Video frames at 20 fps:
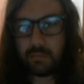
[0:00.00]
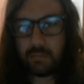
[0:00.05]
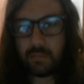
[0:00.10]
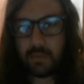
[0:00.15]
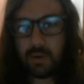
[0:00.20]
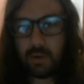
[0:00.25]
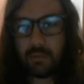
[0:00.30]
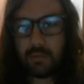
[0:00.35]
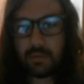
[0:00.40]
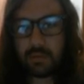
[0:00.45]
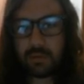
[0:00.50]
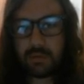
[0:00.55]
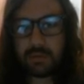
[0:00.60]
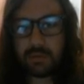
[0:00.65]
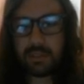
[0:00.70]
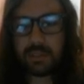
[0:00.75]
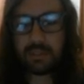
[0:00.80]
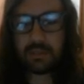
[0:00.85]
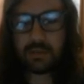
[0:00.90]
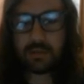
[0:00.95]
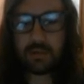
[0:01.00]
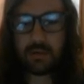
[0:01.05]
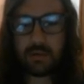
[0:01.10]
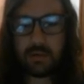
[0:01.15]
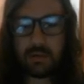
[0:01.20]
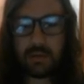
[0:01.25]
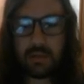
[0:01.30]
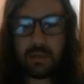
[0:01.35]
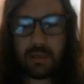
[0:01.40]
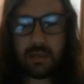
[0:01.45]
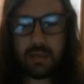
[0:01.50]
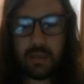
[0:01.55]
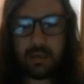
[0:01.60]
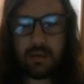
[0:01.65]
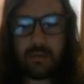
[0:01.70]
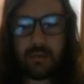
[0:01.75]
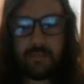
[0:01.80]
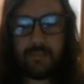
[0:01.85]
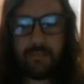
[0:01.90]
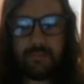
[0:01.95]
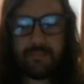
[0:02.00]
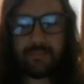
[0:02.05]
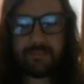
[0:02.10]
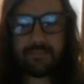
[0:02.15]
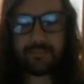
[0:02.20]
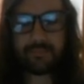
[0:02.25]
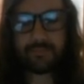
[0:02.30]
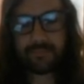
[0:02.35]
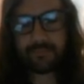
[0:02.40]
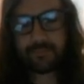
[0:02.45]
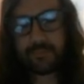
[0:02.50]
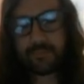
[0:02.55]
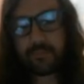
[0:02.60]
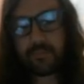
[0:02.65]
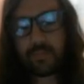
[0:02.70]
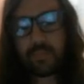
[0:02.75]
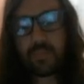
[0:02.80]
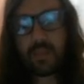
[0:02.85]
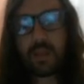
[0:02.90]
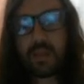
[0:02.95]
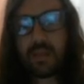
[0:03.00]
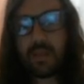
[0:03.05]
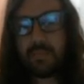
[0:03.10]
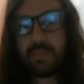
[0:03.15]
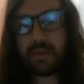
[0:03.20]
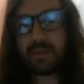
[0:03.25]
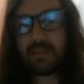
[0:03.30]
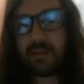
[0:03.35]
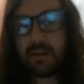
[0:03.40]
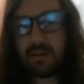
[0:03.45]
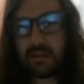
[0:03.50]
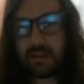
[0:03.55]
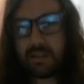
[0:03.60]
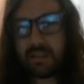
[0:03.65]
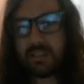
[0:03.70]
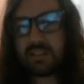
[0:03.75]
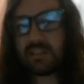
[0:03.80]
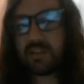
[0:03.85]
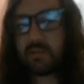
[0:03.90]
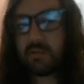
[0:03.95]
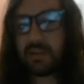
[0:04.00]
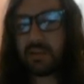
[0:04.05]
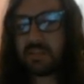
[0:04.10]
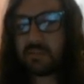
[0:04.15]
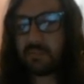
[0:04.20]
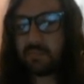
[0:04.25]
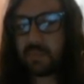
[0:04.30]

mode. This is so the pixel art is crisp.